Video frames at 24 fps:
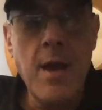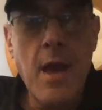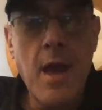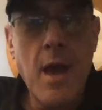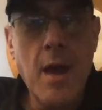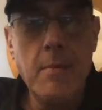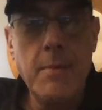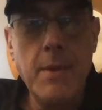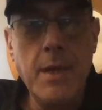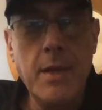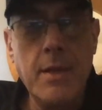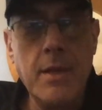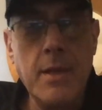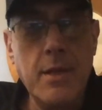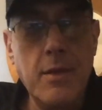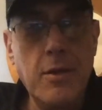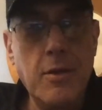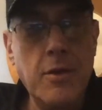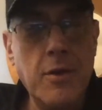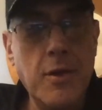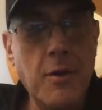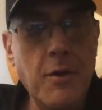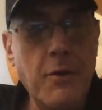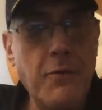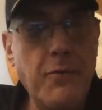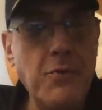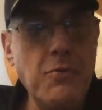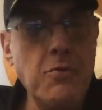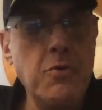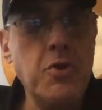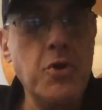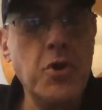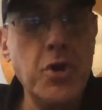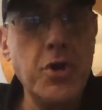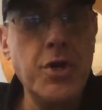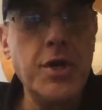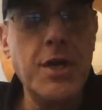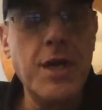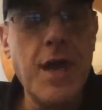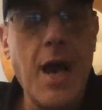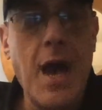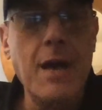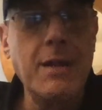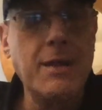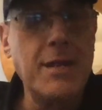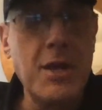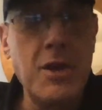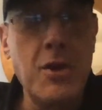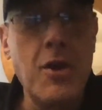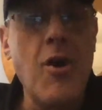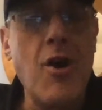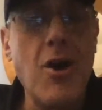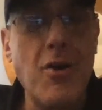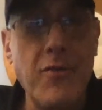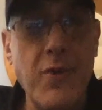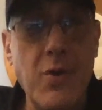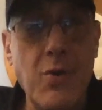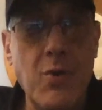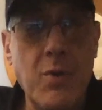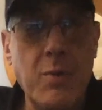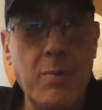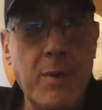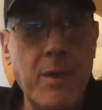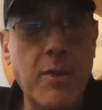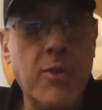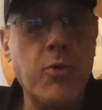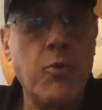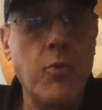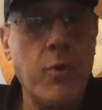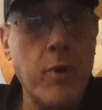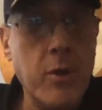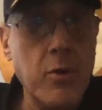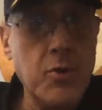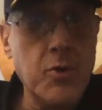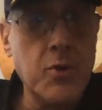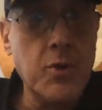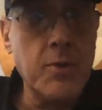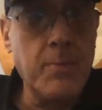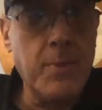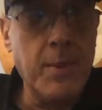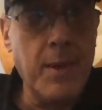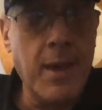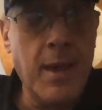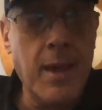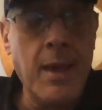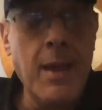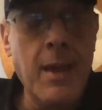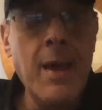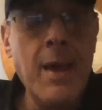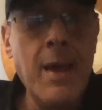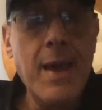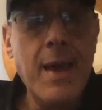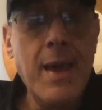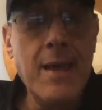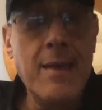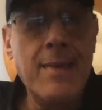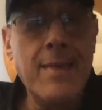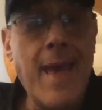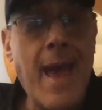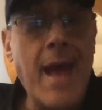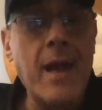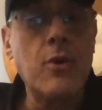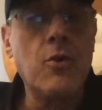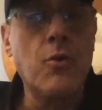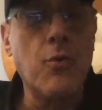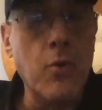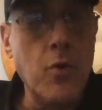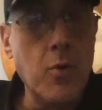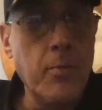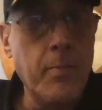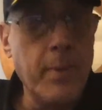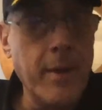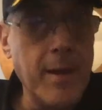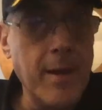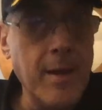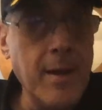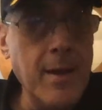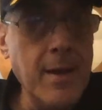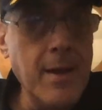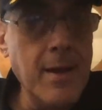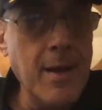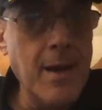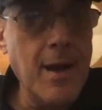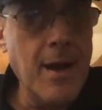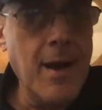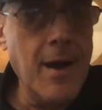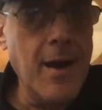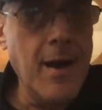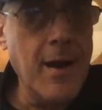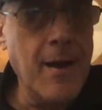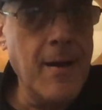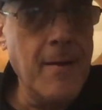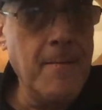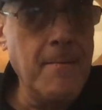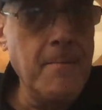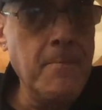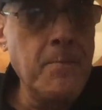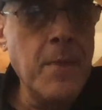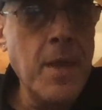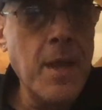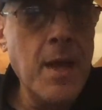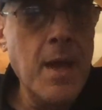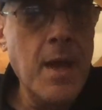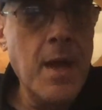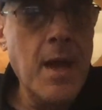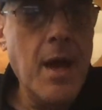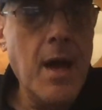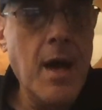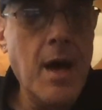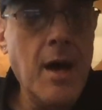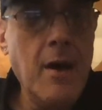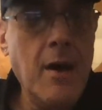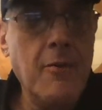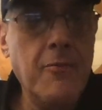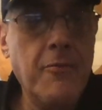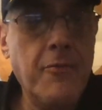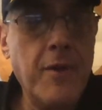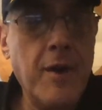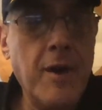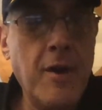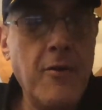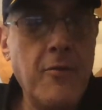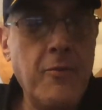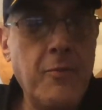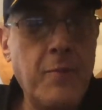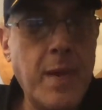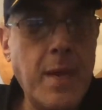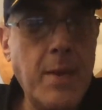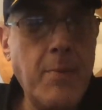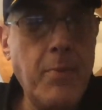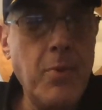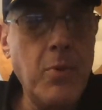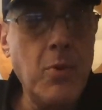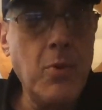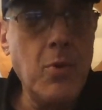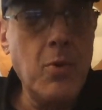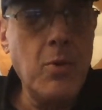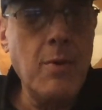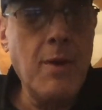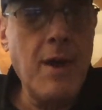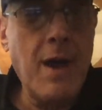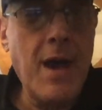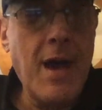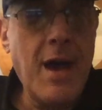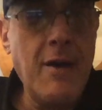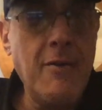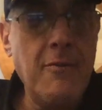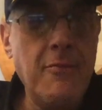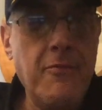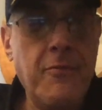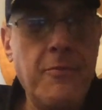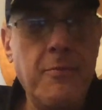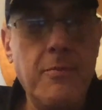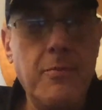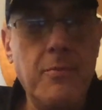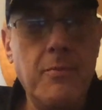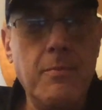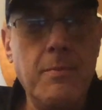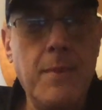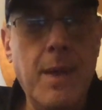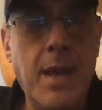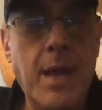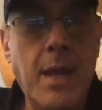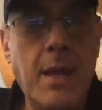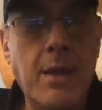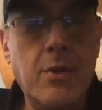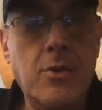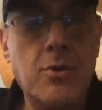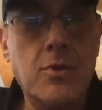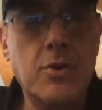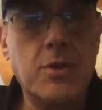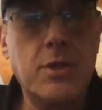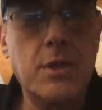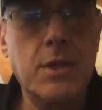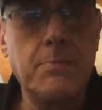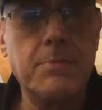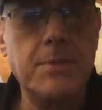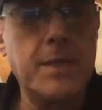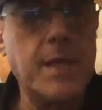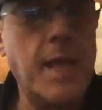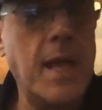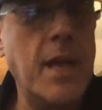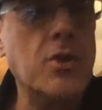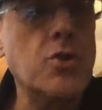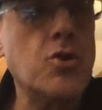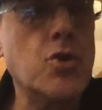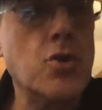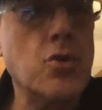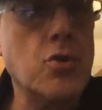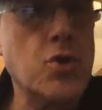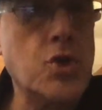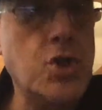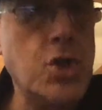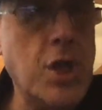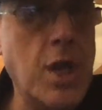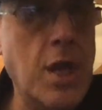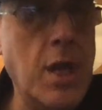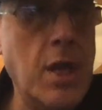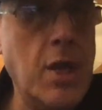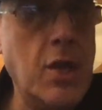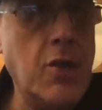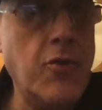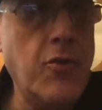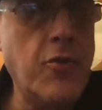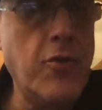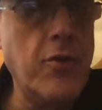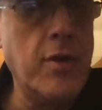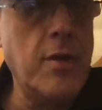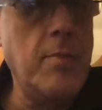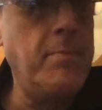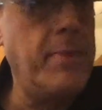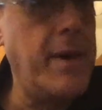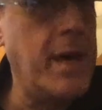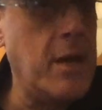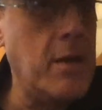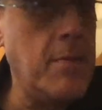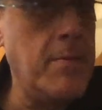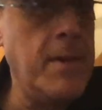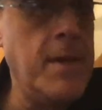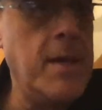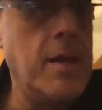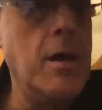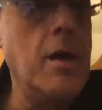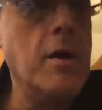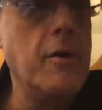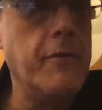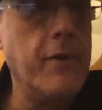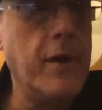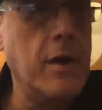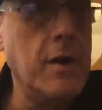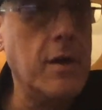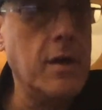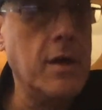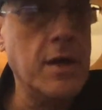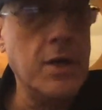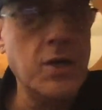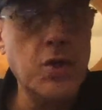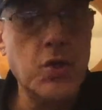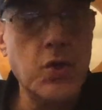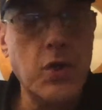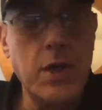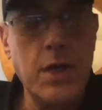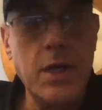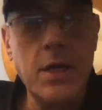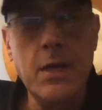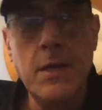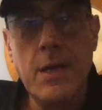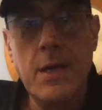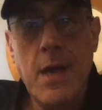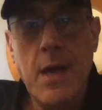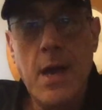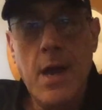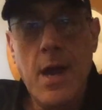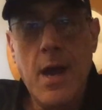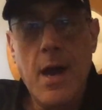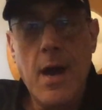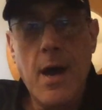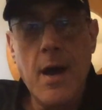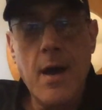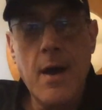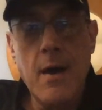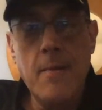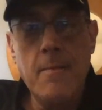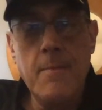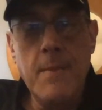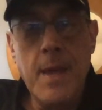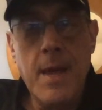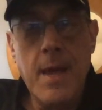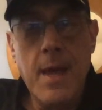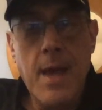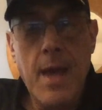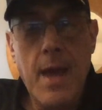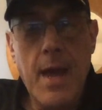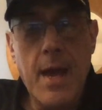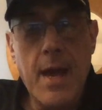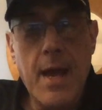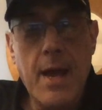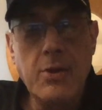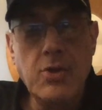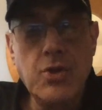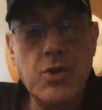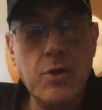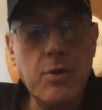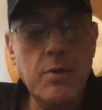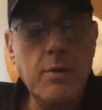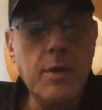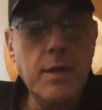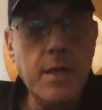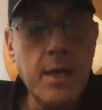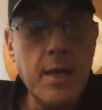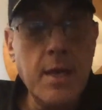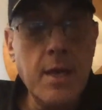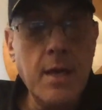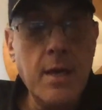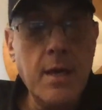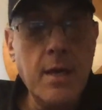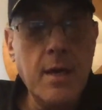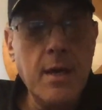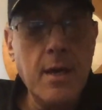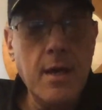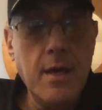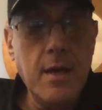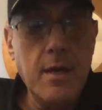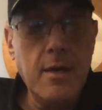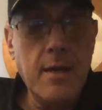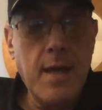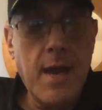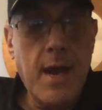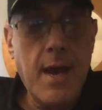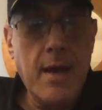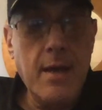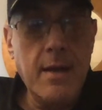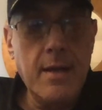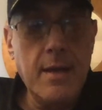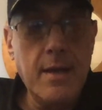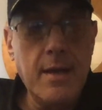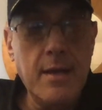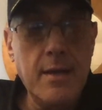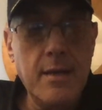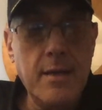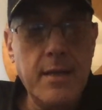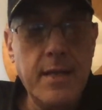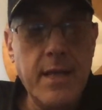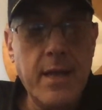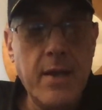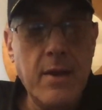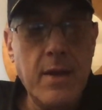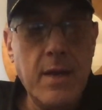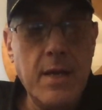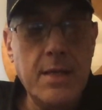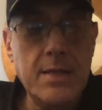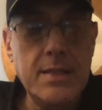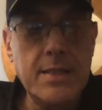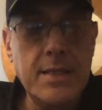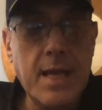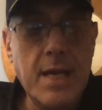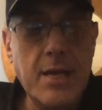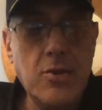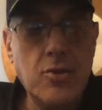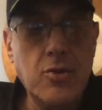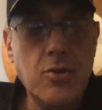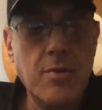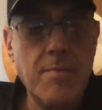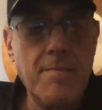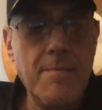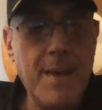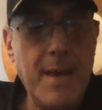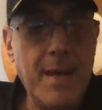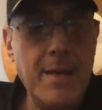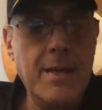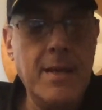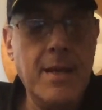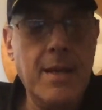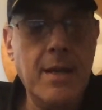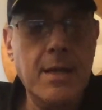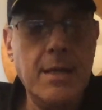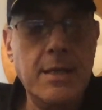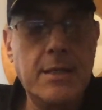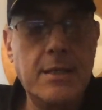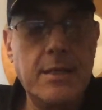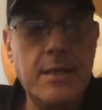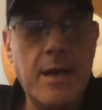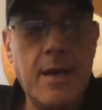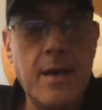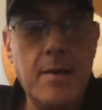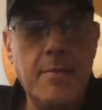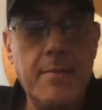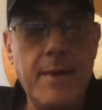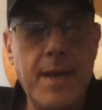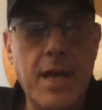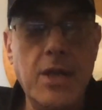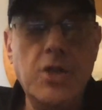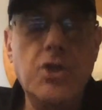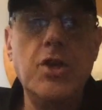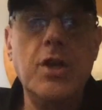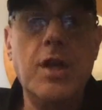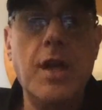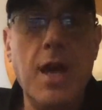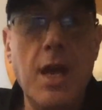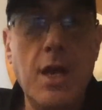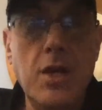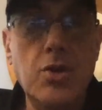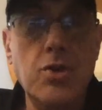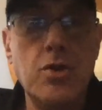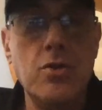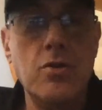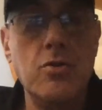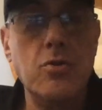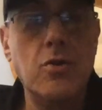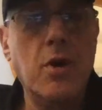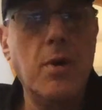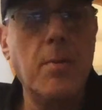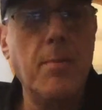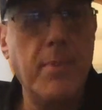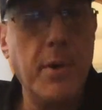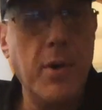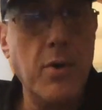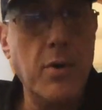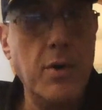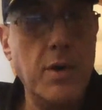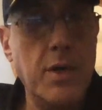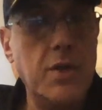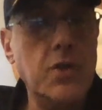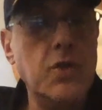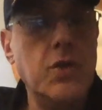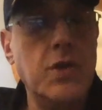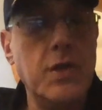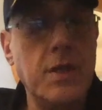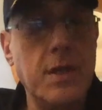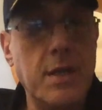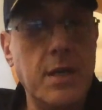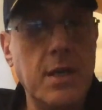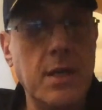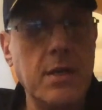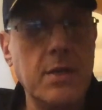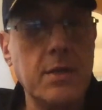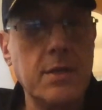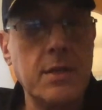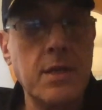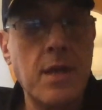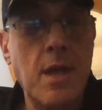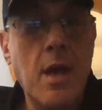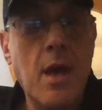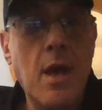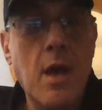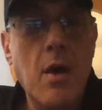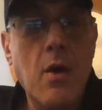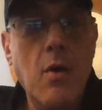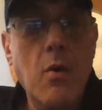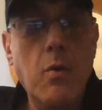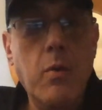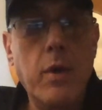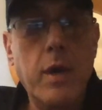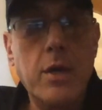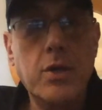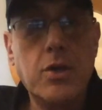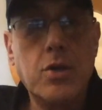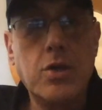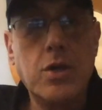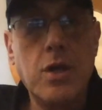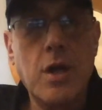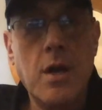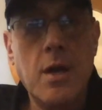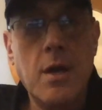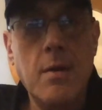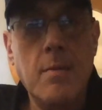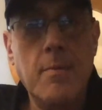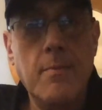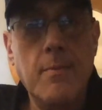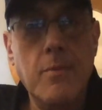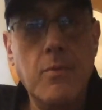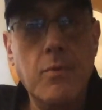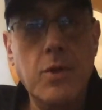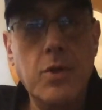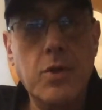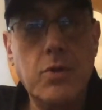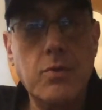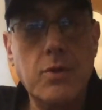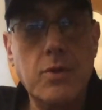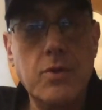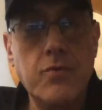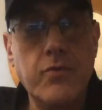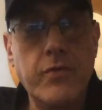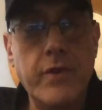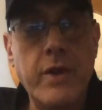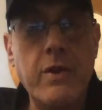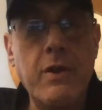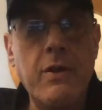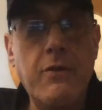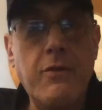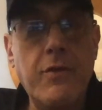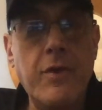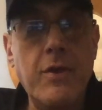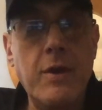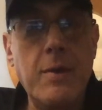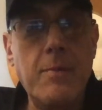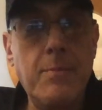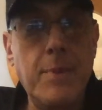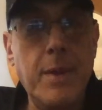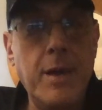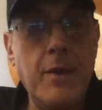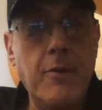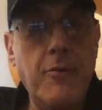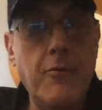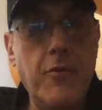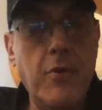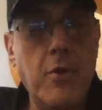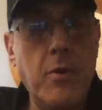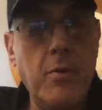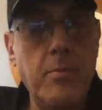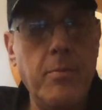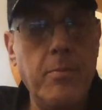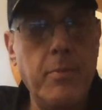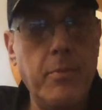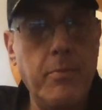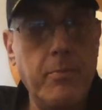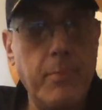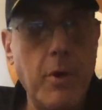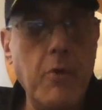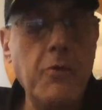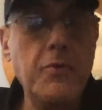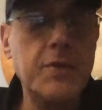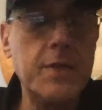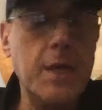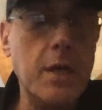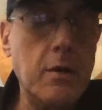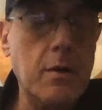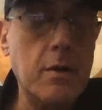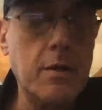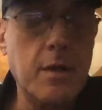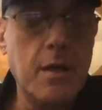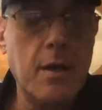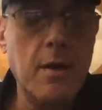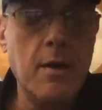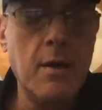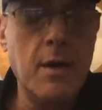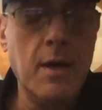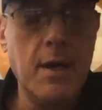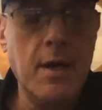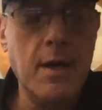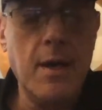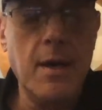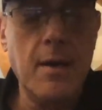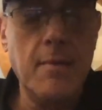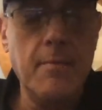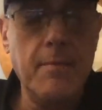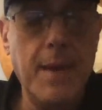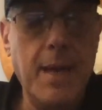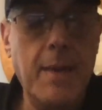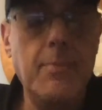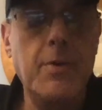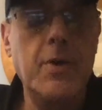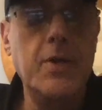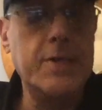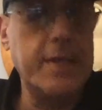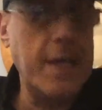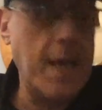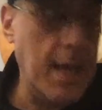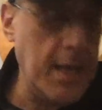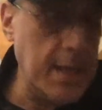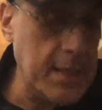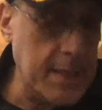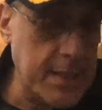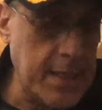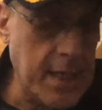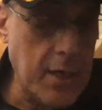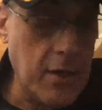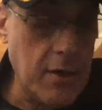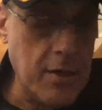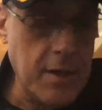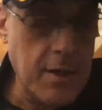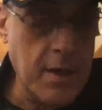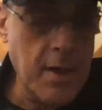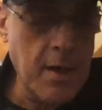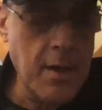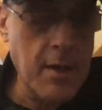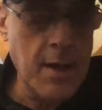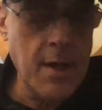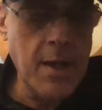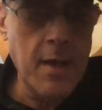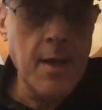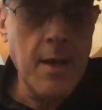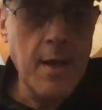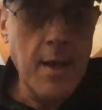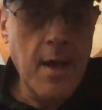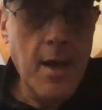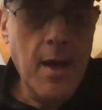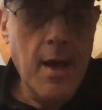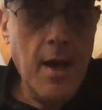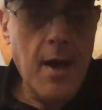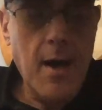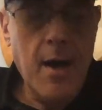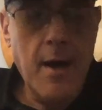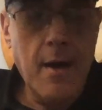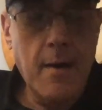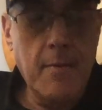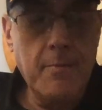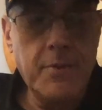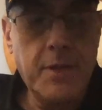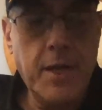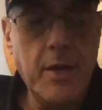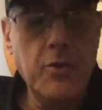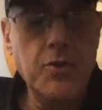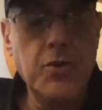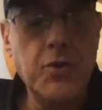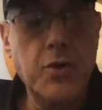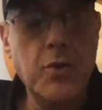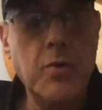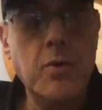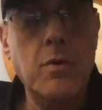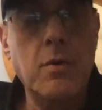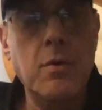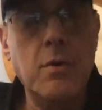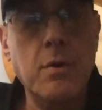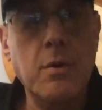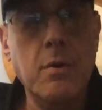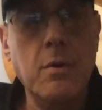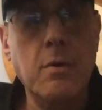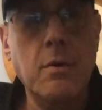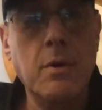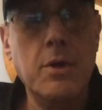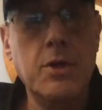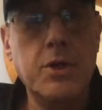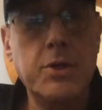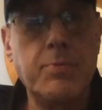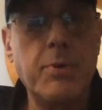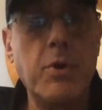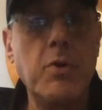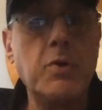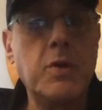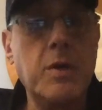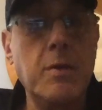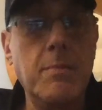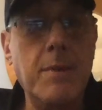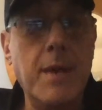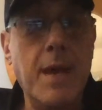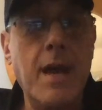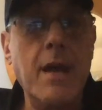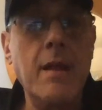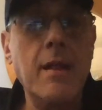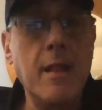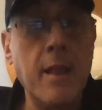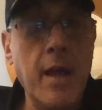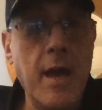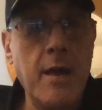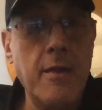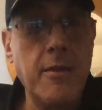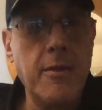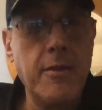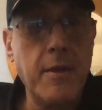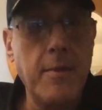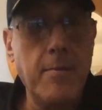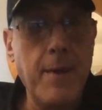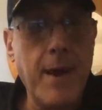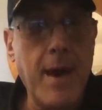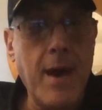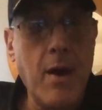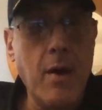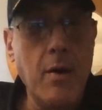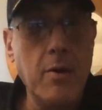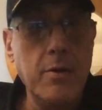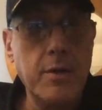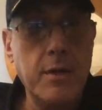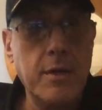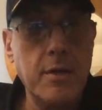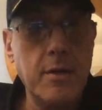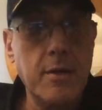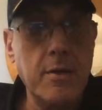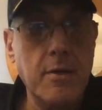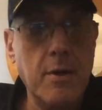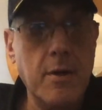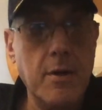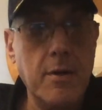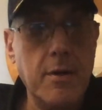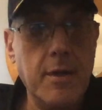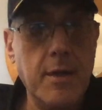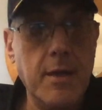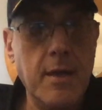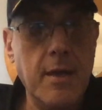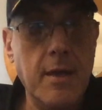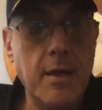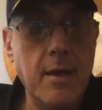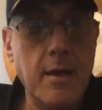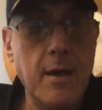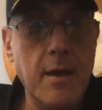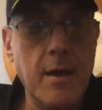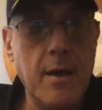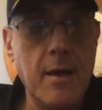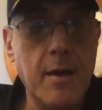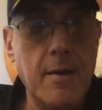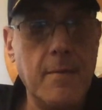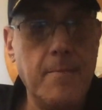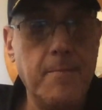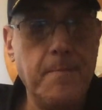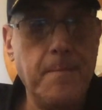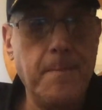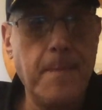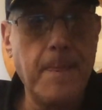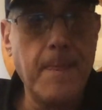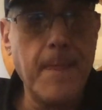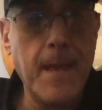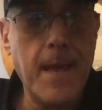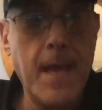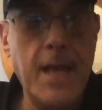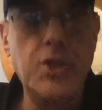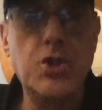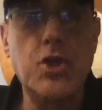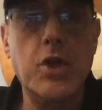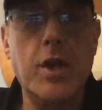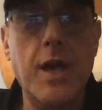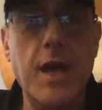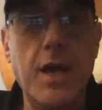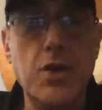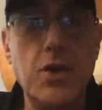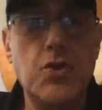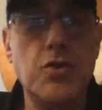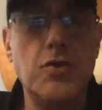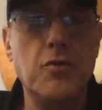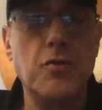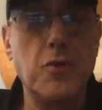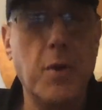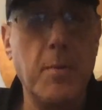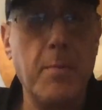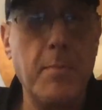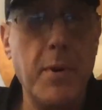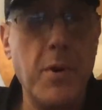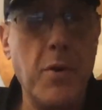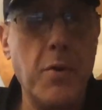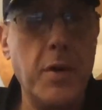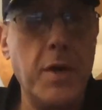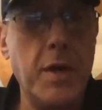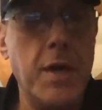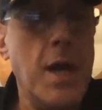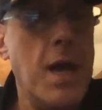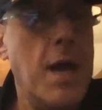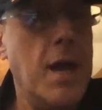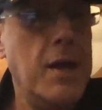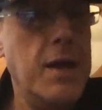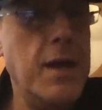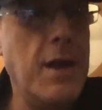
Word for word: I mean, you know, if you look at, I think Harvey would be thrilled to be in that grouping. Um, of of people who have made substantial change for the betterment of our country, um, and I do think that there is a tremendous um, educational component to this which um, which was very very big for both Secretary uh, Mabus and Secretary um, Del Toro spoke to me at length about the uh, educational component.